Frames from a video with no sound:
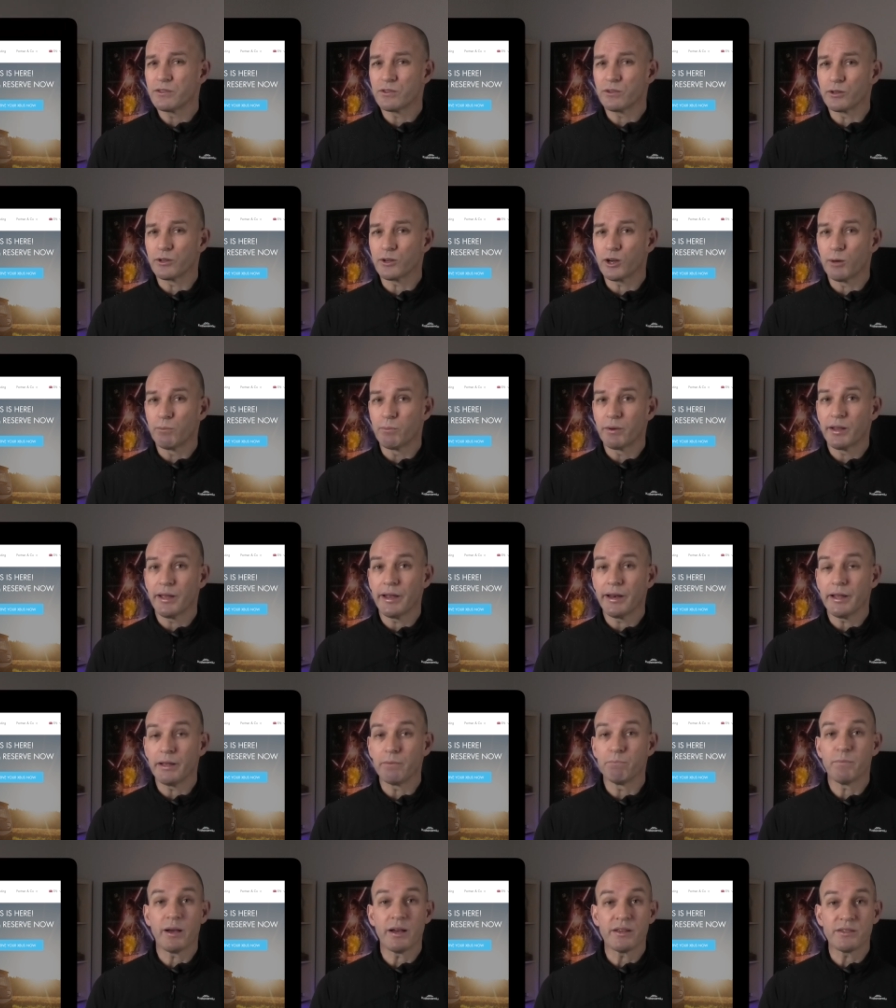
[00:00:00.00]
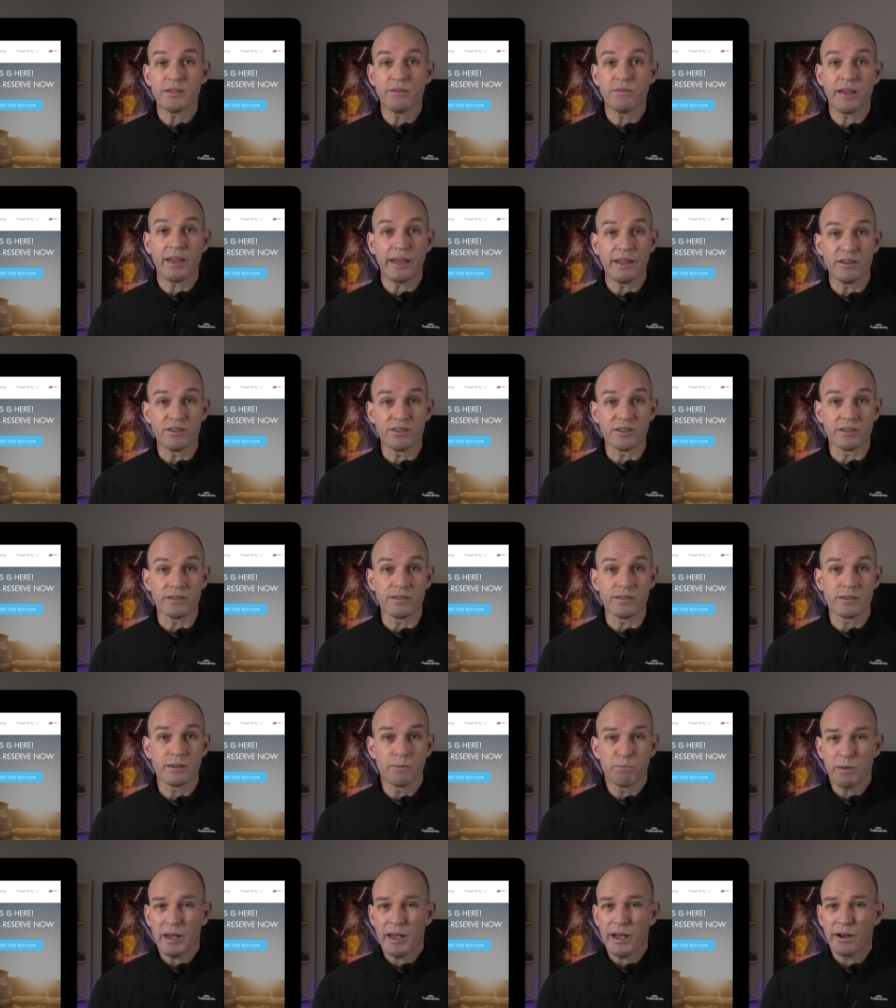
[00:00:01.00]
to accommodating massive engines,
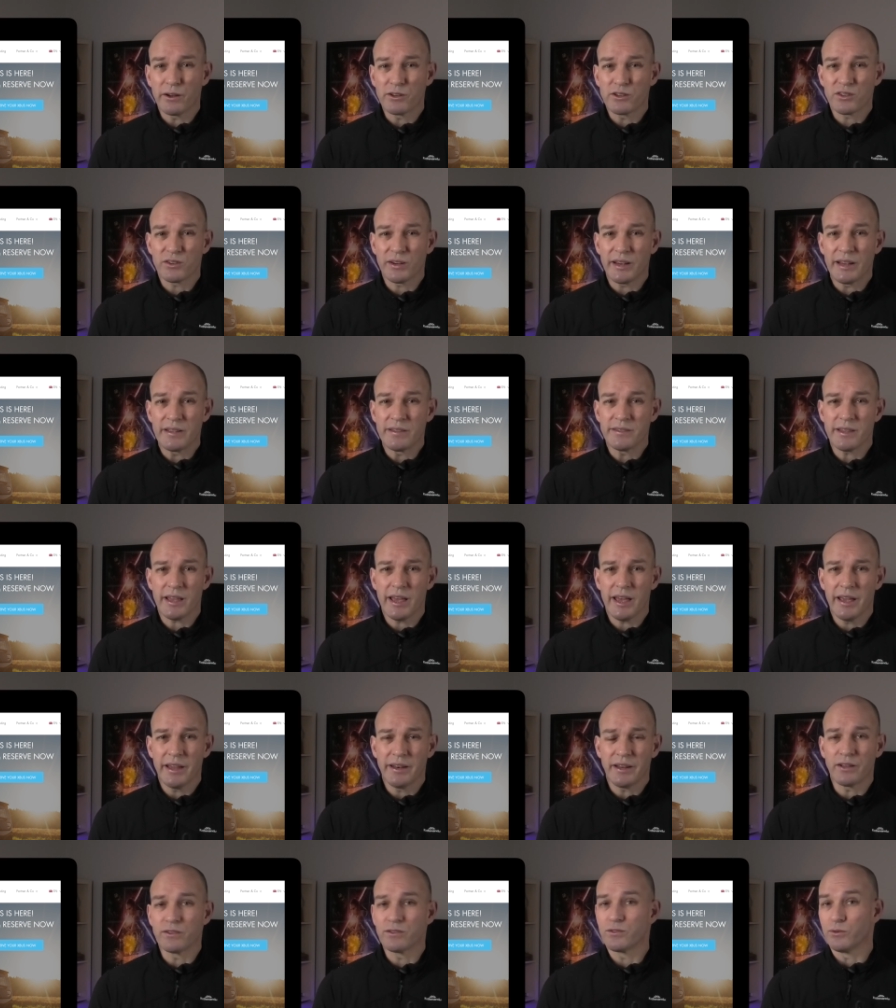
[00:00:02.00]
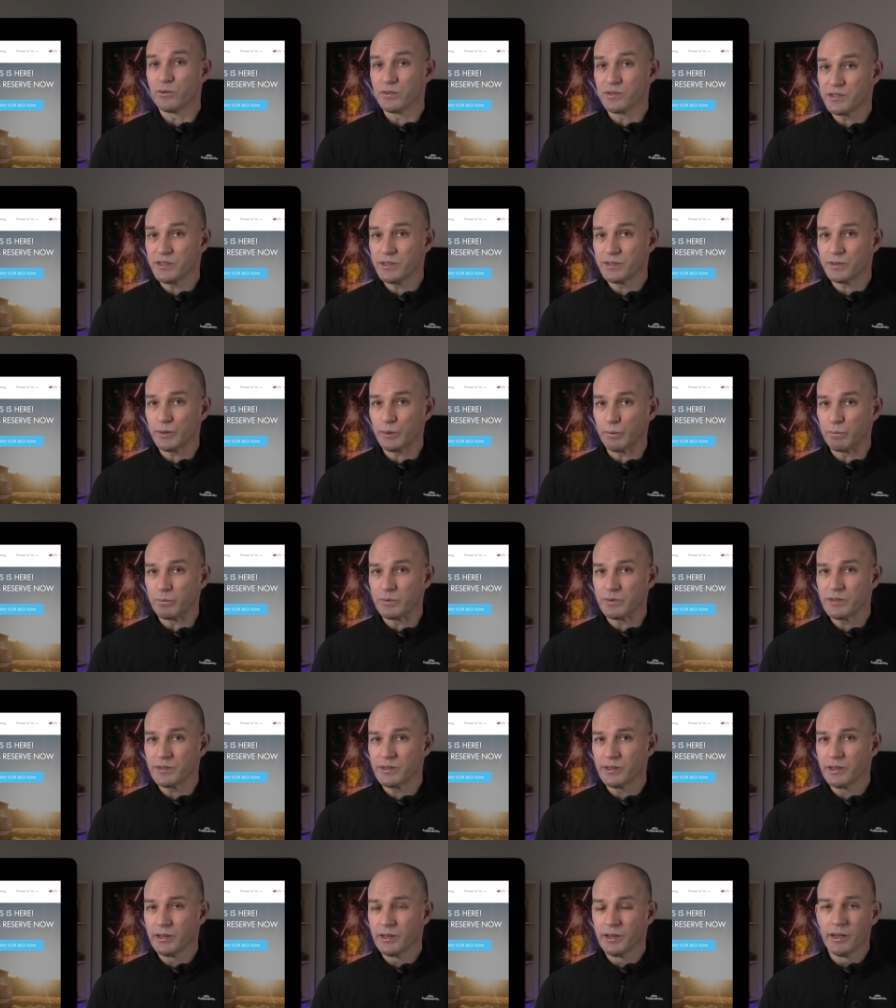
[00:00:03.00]
powertrains, and exhaust systems.
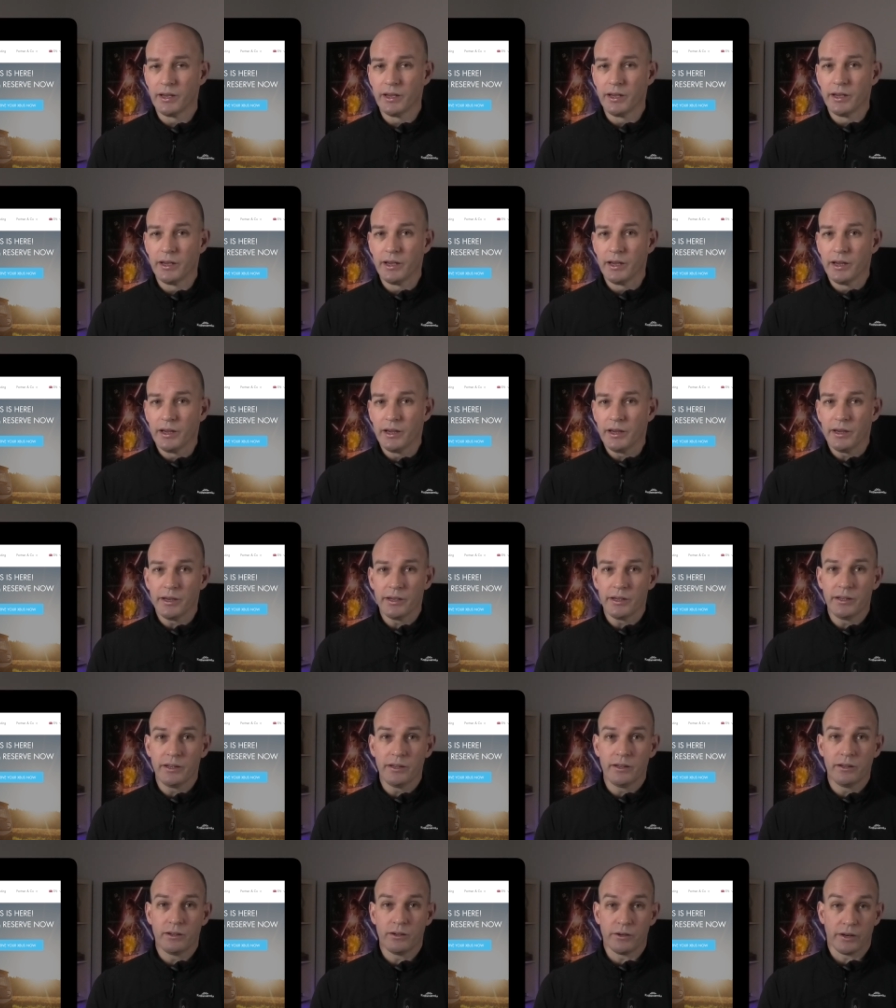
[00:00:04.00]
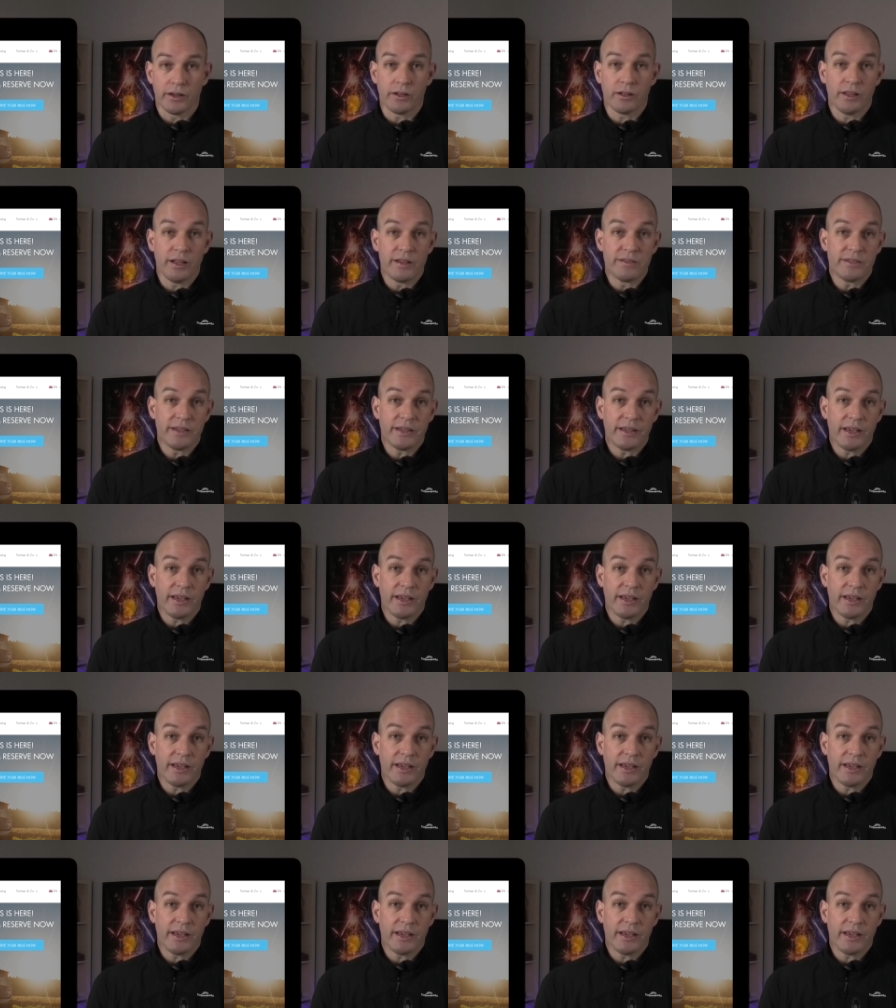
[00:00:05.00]
Got a classic